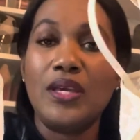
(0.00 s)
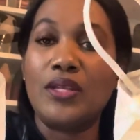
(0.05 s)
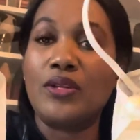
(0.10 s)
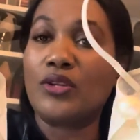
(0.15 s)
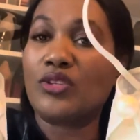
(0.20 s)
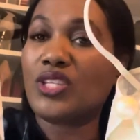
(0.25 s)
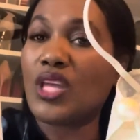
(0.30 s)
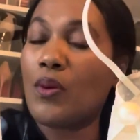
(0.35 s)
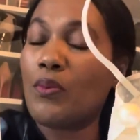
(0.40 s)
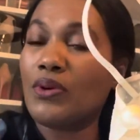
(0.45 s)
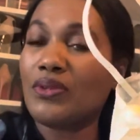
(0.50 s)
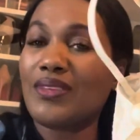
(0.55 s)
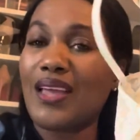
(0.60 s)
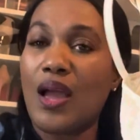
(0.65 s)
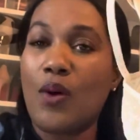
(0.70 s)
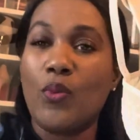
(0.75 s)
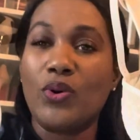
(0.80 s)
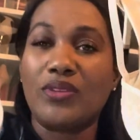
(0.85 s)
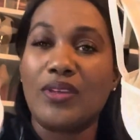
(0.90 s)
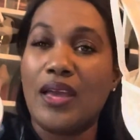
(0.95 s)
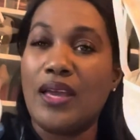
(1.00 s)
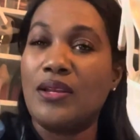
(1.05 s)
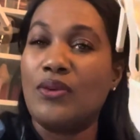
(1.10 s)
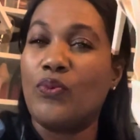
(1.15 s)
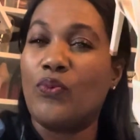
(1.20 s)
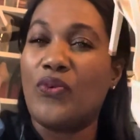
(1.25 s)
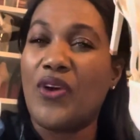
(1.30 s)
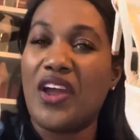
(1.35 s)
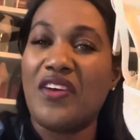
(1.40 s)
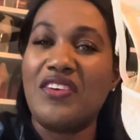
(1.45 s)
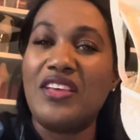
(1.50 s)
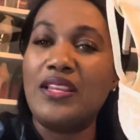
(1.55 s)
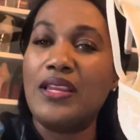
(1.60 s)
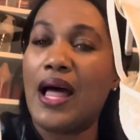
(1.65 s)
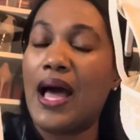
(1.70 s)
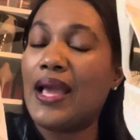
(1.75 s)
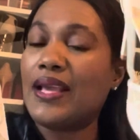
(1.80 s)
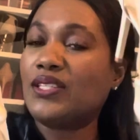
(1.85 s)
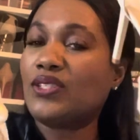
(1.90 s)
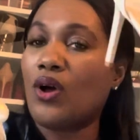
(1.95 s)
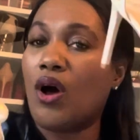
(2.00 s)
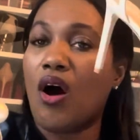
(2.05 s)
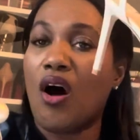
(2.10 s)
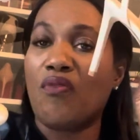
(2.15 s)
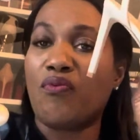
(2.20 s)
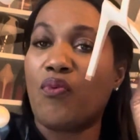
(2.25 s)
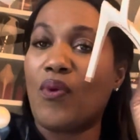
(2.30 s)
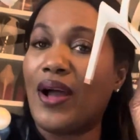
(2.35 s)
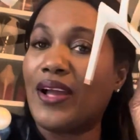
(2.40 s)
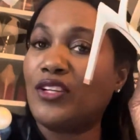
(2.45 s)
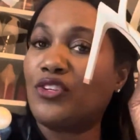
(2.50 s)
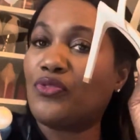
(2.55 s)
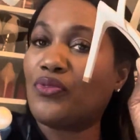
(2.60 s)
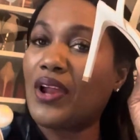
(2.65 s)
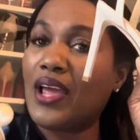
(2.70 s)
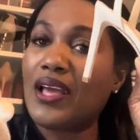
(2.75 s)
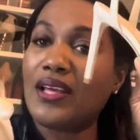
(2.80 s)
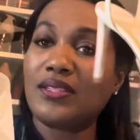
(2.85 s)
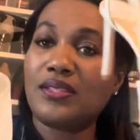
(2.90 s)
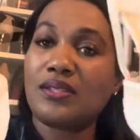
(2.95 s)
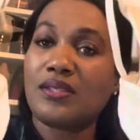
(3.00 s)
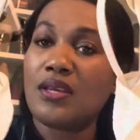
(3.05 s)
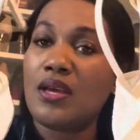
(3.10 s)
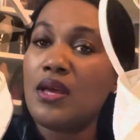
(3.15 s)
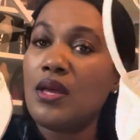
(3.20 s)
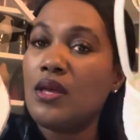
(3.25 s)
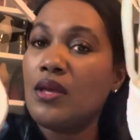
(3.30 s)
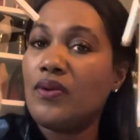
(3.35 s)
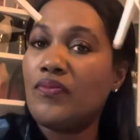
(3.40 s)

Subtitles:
in the summertime with a very nice off-white dress,